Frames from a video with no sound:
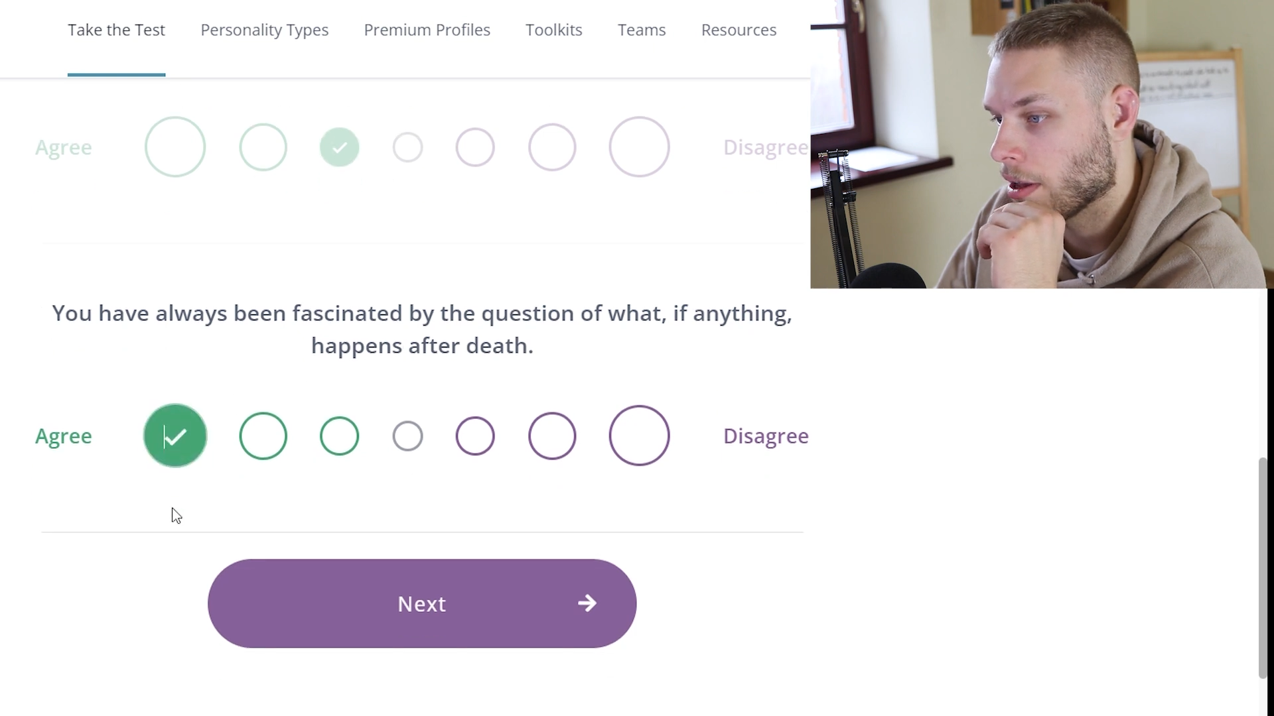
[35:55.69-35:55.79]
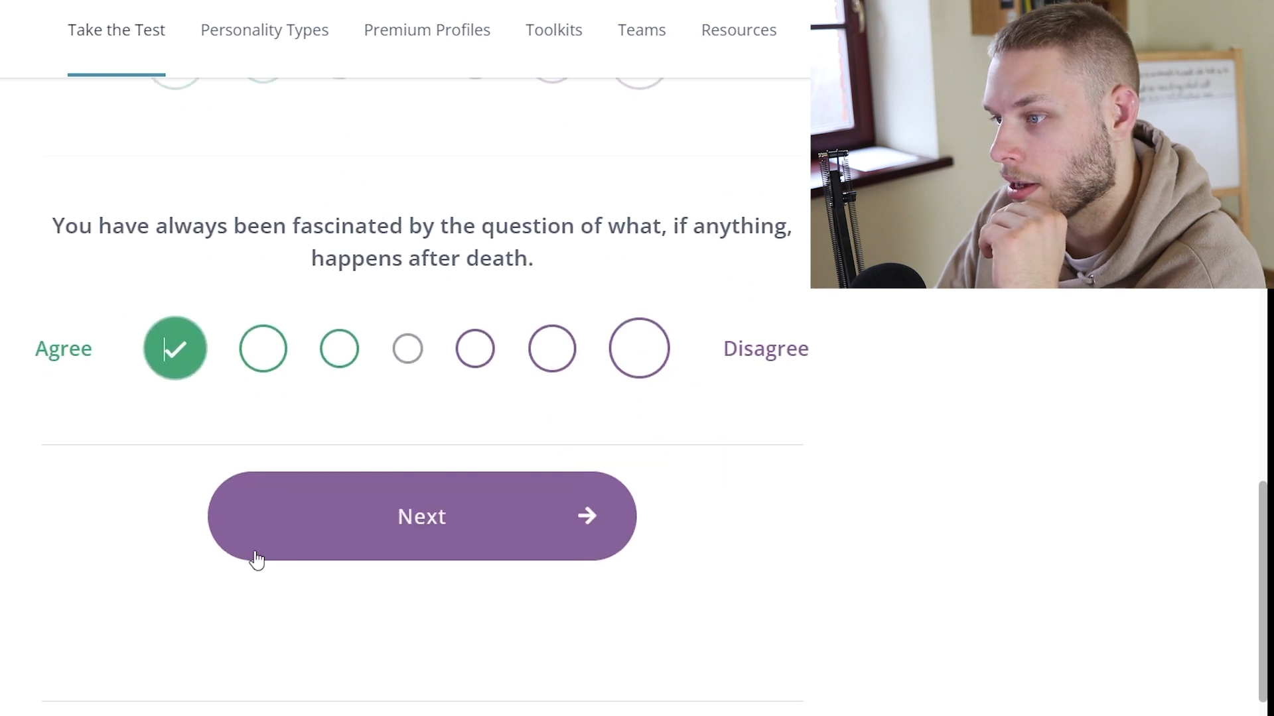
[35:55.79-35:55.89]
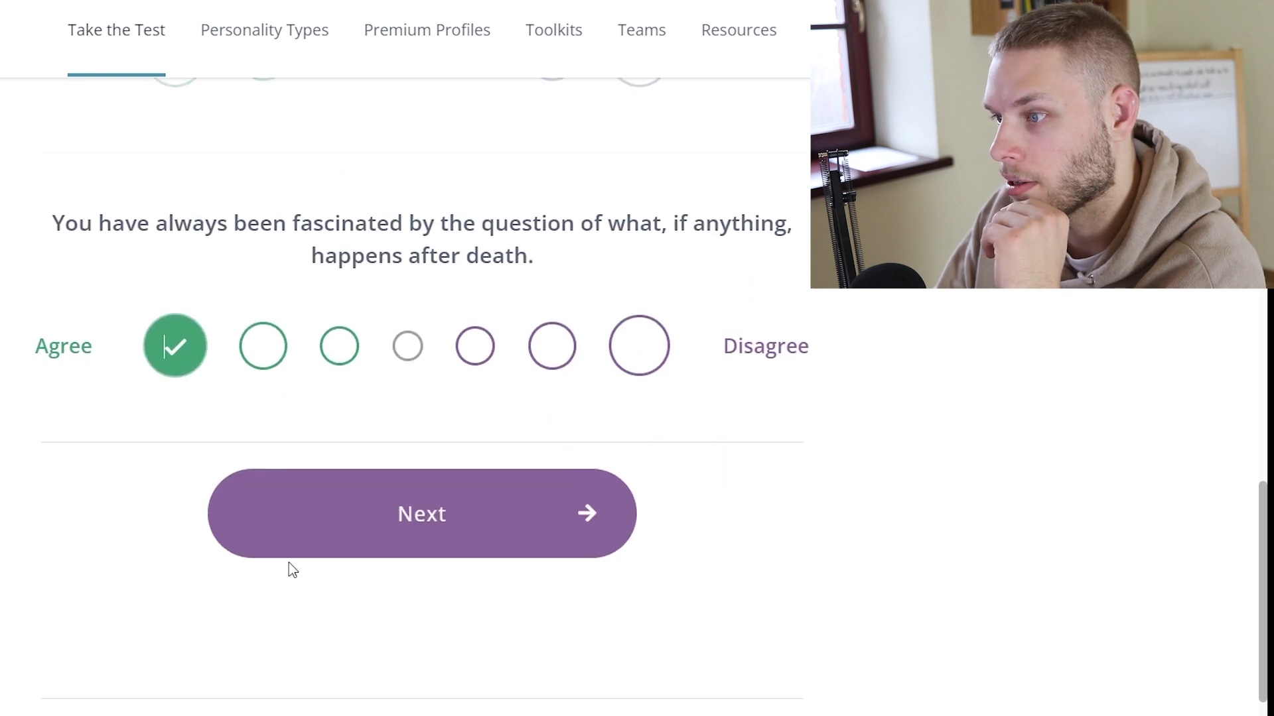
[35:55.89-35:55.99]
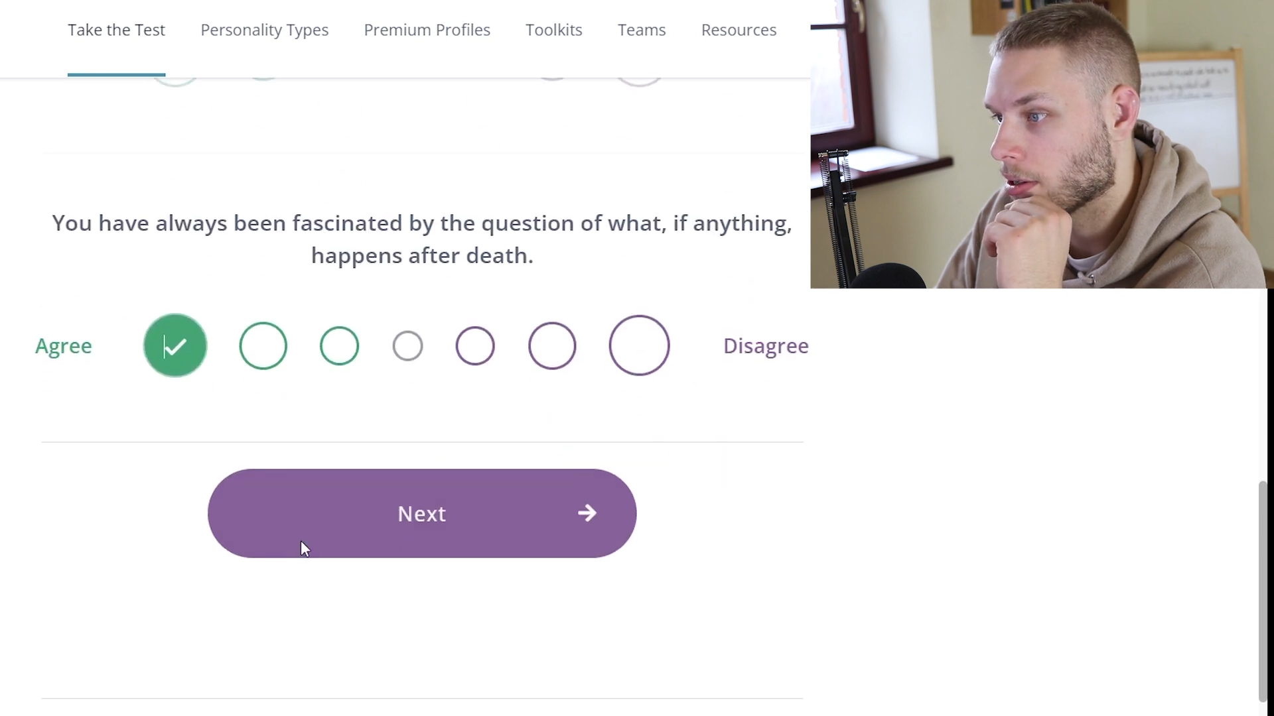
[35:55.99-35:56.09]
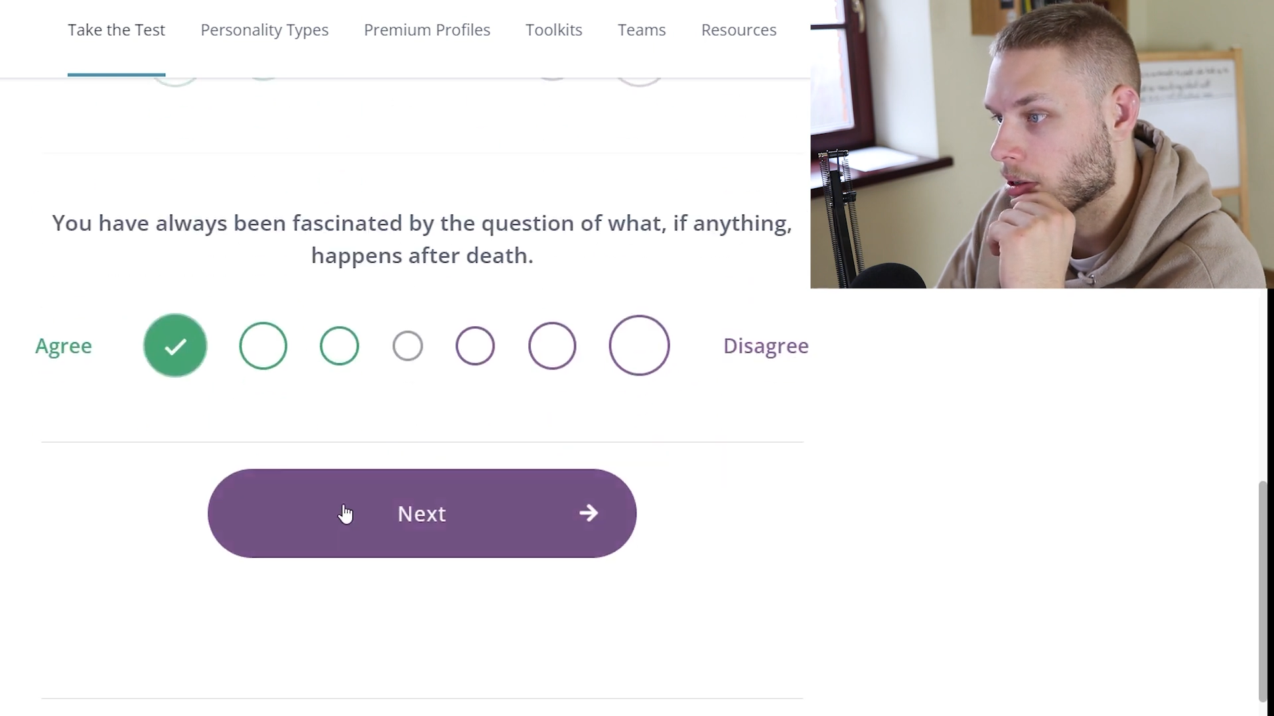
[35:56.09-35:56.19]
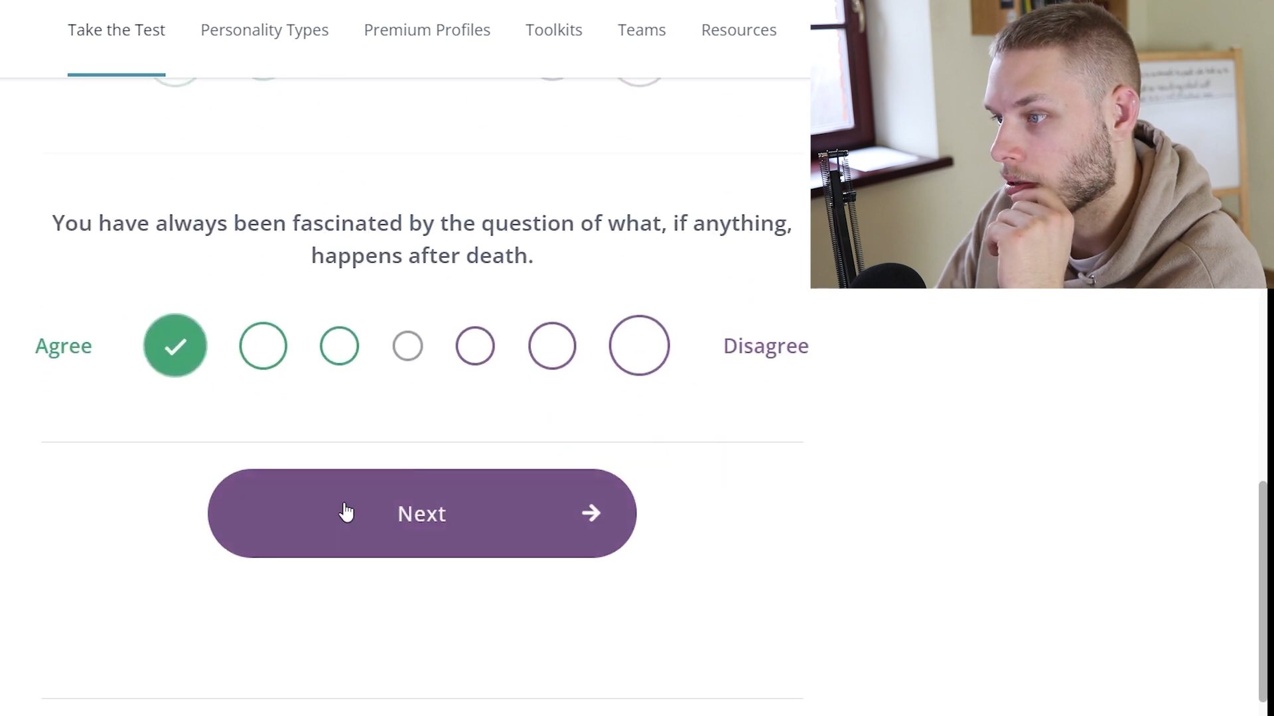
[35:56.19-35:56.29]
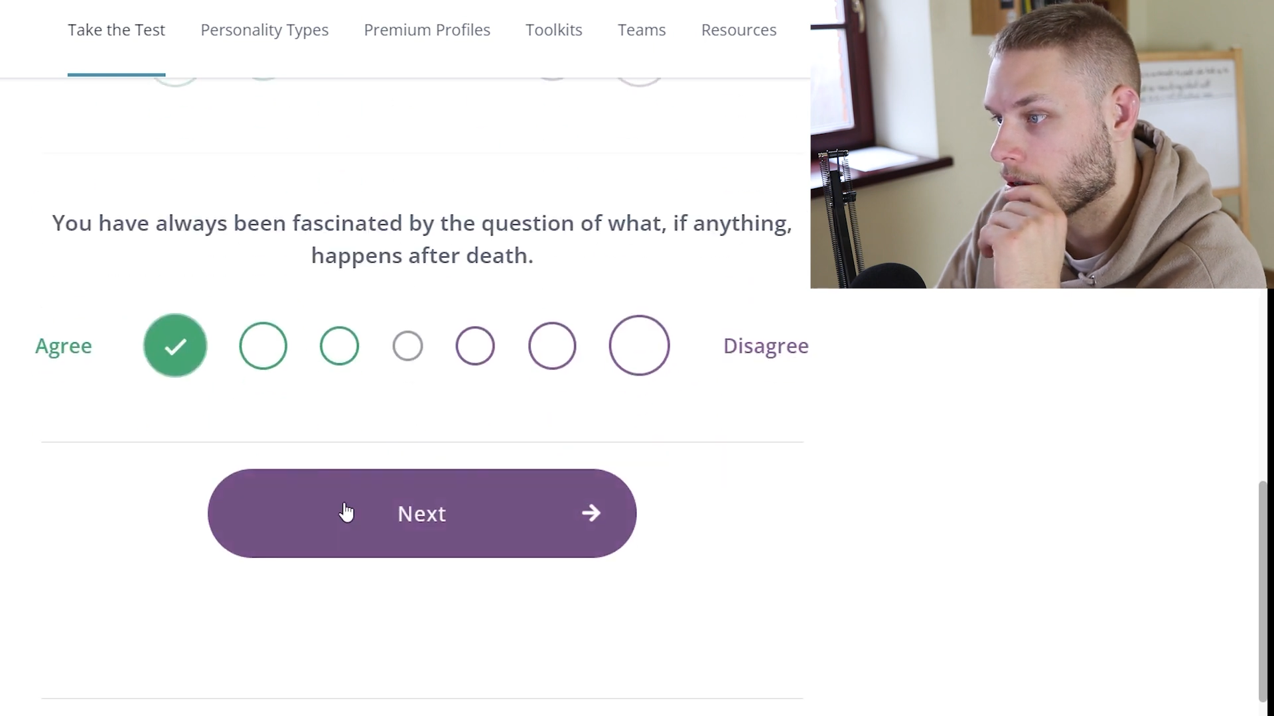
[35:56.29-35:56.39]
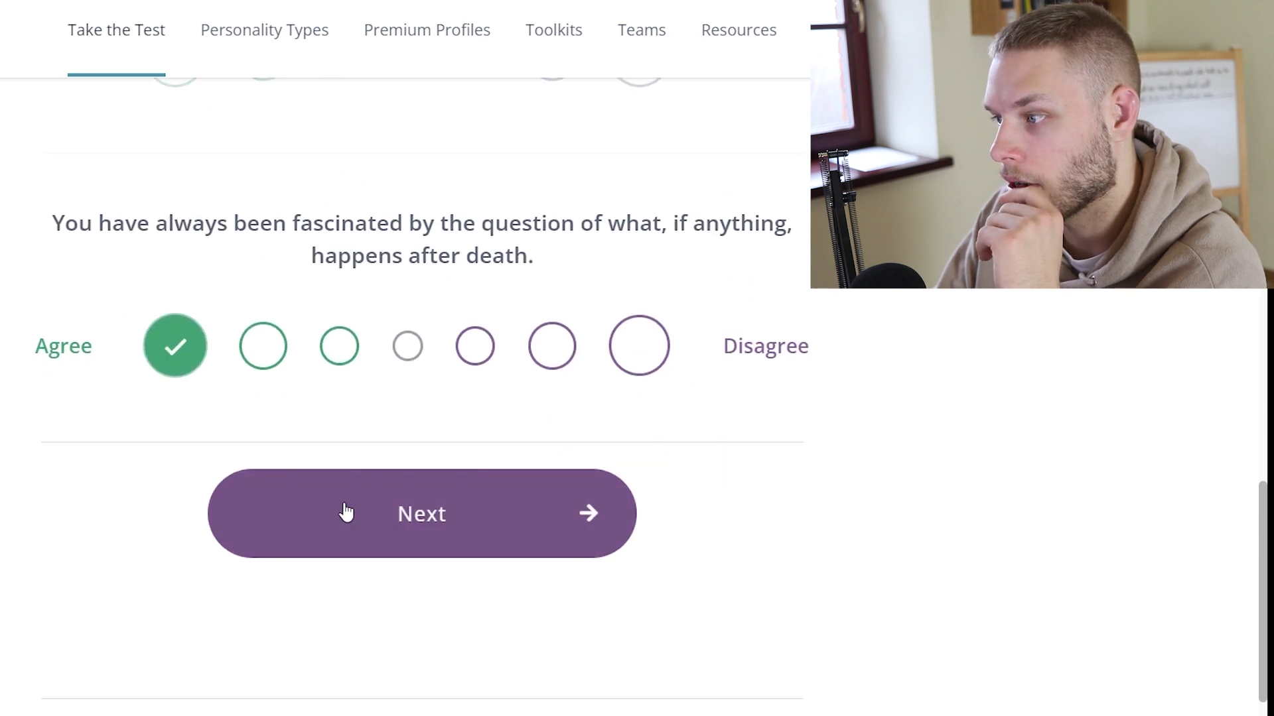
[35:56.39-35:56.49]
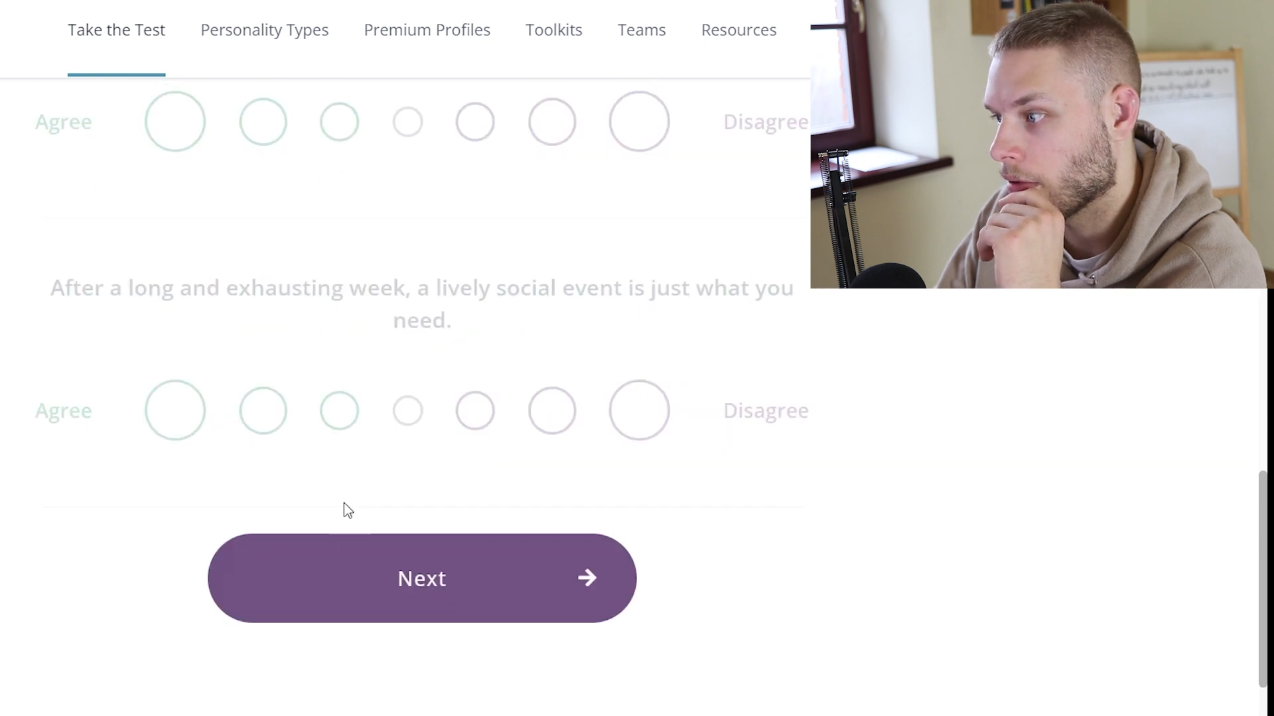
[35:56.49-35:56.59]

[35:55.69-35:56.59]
Yes,